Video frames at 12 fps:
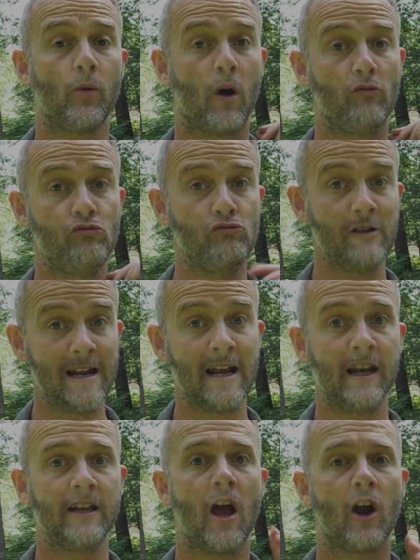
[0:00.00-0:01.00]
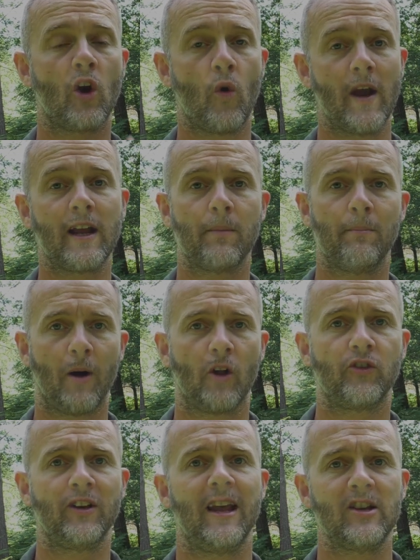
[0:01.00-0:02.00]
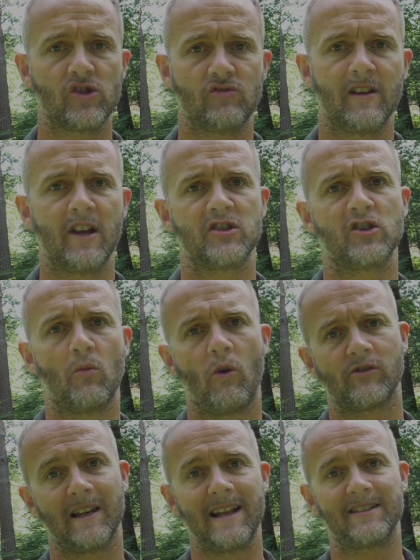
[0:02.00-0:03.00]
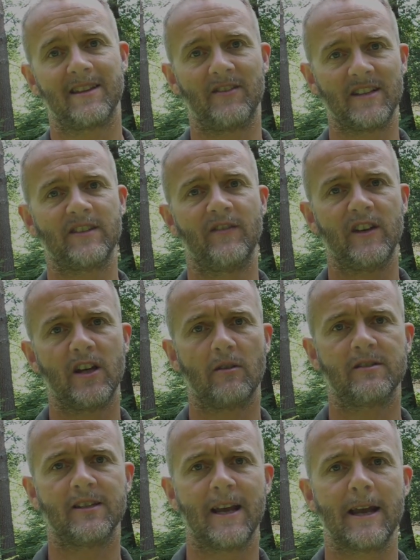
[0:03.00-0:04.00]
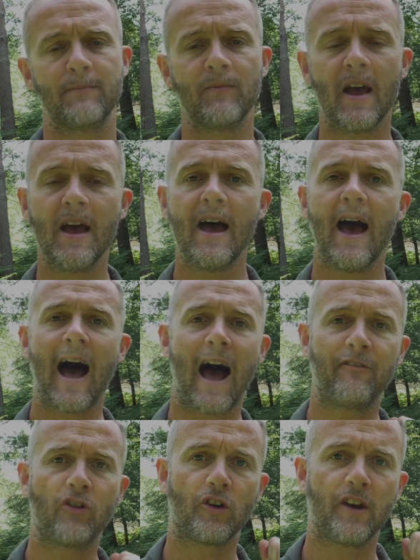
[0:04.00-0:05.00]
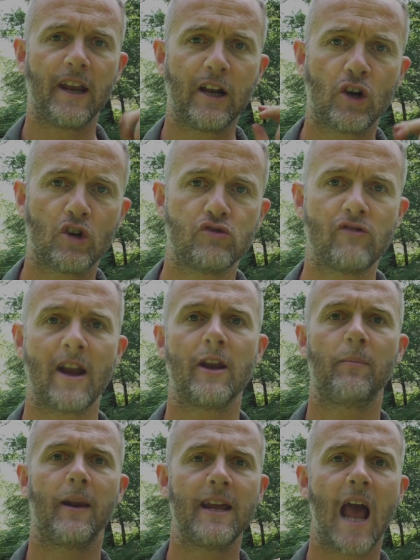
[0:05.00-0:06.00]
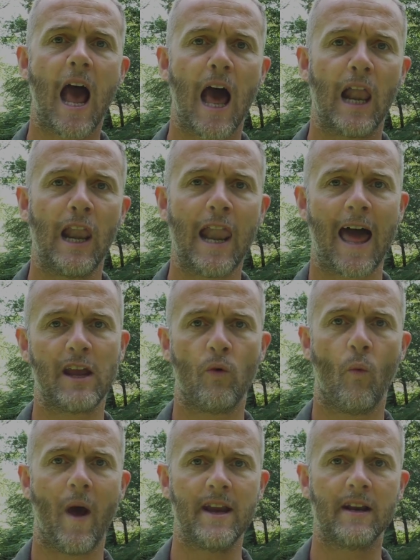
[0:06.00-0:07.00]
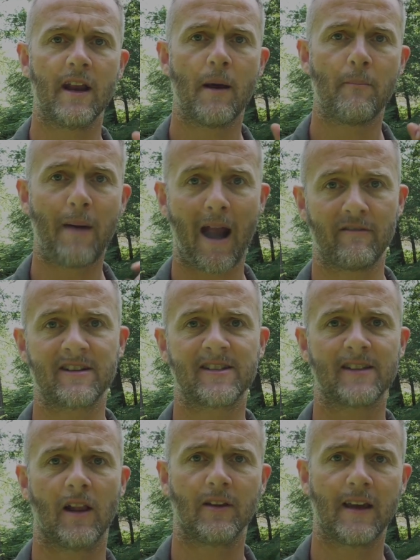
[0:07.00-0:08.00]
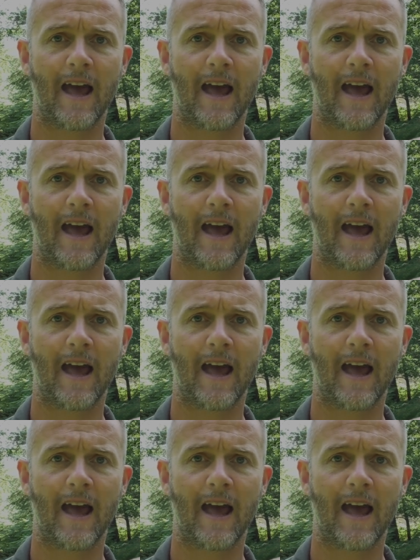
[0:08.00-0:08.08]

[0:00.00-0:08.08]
you a really quick potted history as to what's led to this video today. I've got an incredibly lightweight parasilk